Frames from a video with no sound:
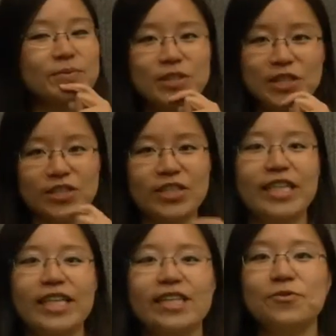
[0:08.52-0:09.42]
machine
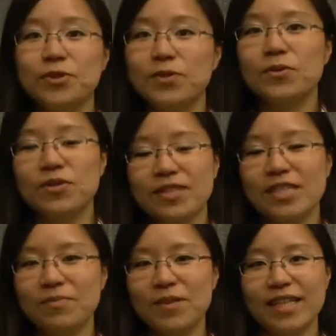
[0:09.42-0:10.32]
learning and real-world
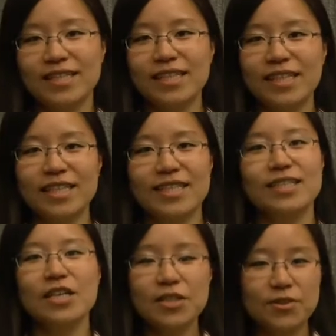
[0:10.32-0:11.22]

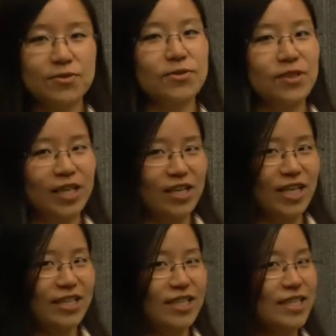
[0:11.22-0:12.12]
complexities through
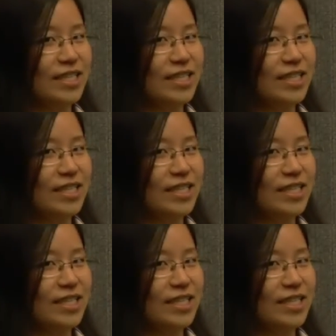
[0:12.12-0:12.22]
interaction